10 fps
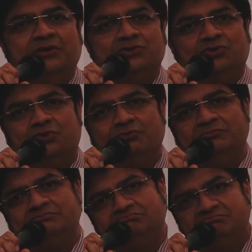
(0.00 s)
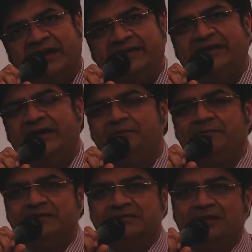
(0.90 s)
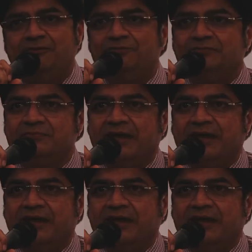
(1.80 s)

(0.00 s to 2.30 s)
So I dared myself,